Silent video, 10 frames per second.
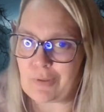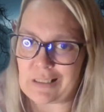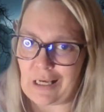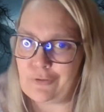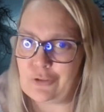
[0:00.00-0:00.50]

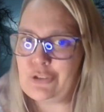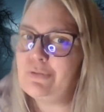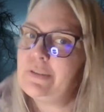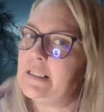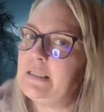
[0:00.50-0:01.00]
the other
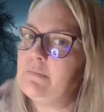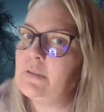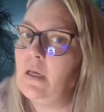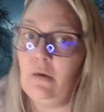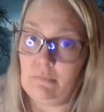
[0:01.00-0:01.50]
2
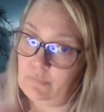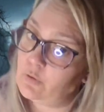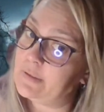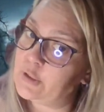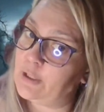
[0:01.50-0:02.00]
teams,
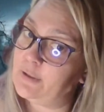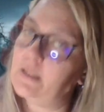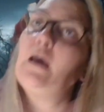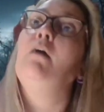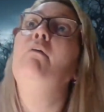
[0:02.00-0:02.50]
sorry, sharing it
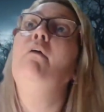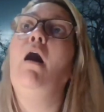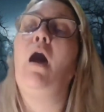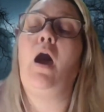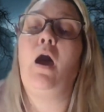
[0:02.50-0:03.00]
now,
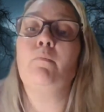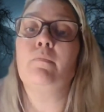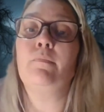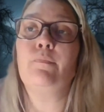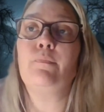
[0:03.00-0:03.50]

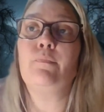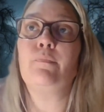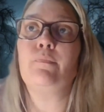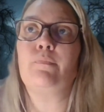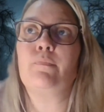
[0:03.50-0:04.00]

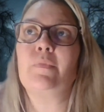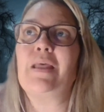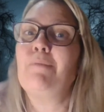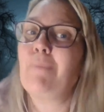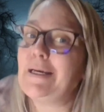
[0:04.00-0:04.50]

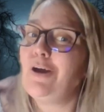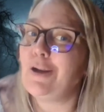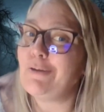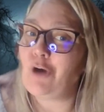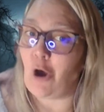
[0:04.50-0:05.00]
it might
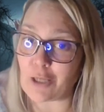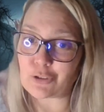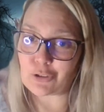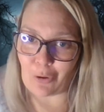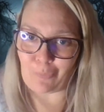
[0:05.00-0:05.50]
not have gone
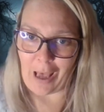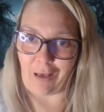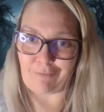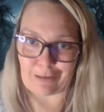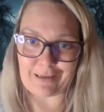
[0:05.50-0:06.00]
so
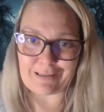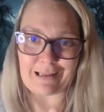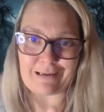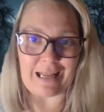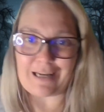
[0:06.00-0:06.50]
well, right?
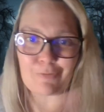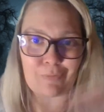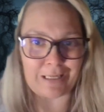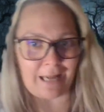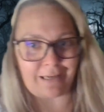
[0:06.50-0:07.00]
And
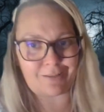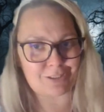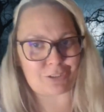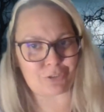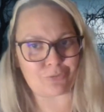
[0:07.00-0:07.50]
it had
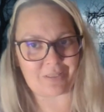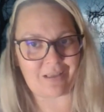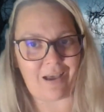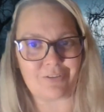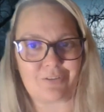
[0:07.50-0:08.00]
nothing to do with
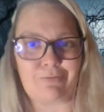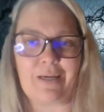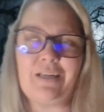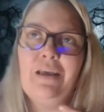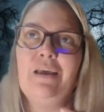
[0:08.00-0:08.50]
us,
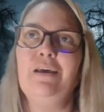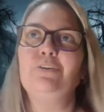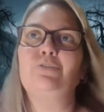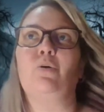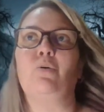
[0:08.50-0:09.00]
right?
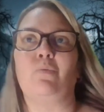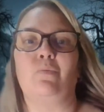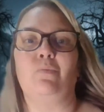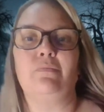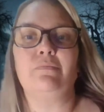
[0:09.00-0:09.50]
So,
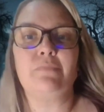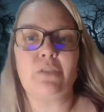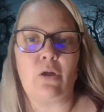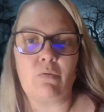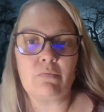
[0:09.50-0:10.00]

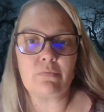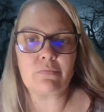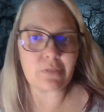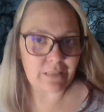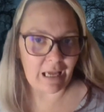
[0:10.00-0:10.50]

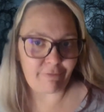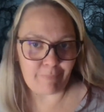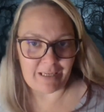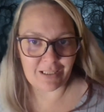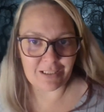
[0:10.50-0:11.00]
did that
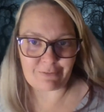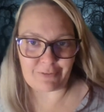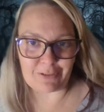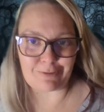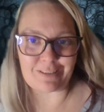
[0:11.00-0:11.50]
make us
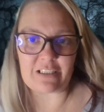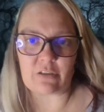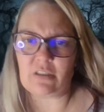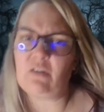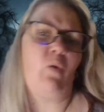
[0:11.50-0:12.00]
feel really
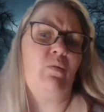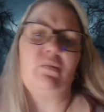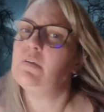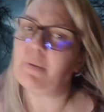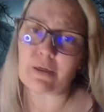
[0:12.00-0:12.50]
good? Oh,
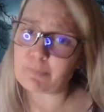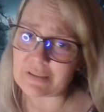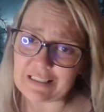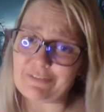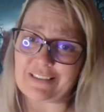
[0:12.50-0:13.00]
you better
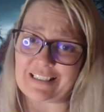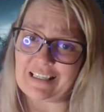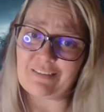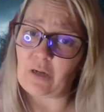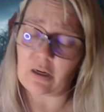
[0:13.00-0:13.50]
believe it
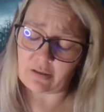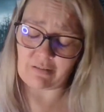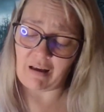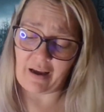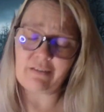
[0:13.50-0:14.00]
did. I'm not gonna
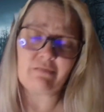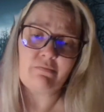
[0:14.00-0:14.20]
lie.